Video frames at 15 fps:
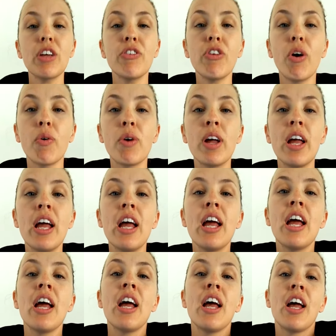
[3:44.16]
So
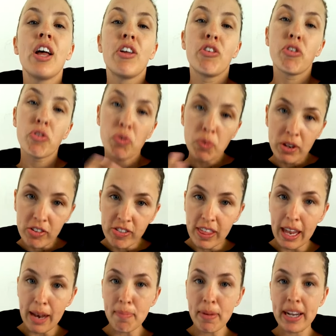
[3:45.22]
switch
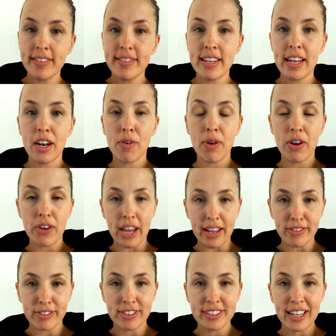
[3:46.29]
that mindset around
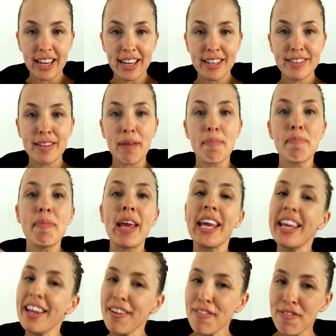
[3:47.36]
exercise,
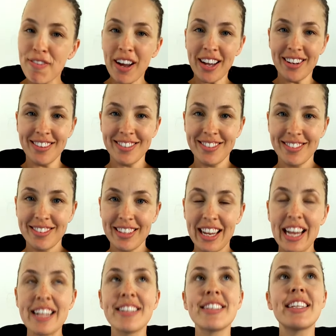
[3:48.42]
make it fun.
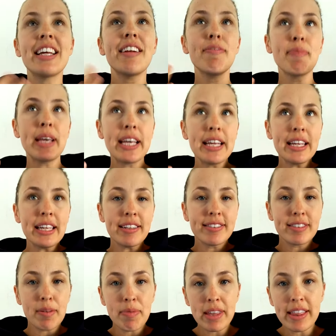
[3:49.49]
Instead of making it
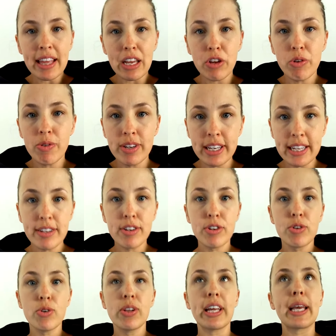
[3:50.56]
something that you need to
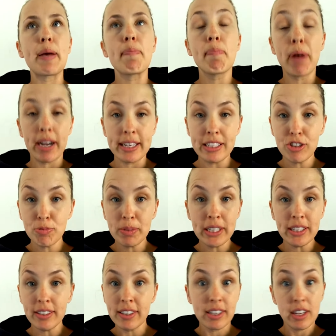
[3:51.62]
do like a
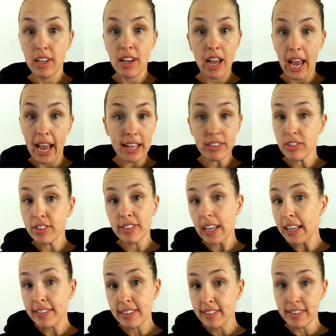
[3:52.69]
punishment,
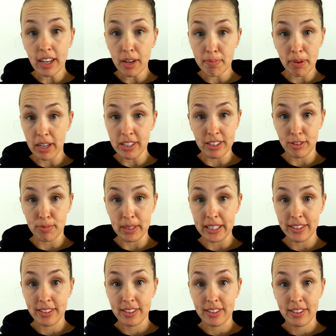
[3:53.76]
exercise is not
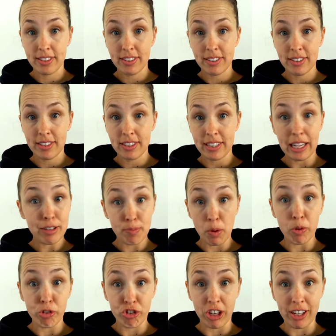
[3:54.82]
punishment. That's
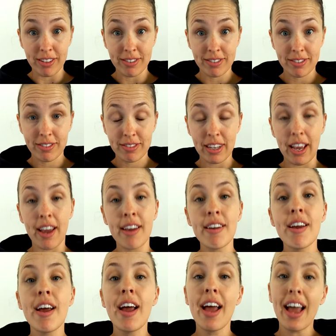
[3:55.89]
bullshit, okay?
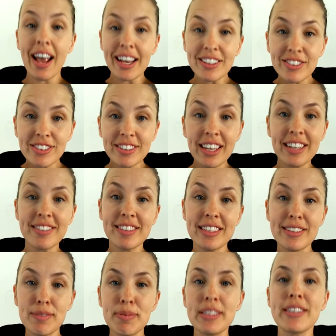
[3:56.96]
Exercise
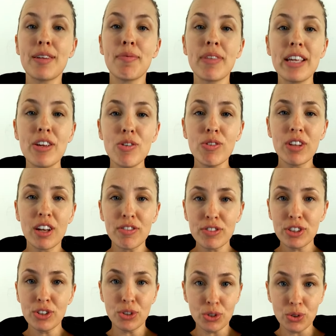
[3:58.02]
needs to be something you love
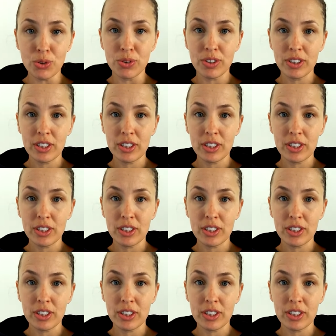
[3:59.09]
to do.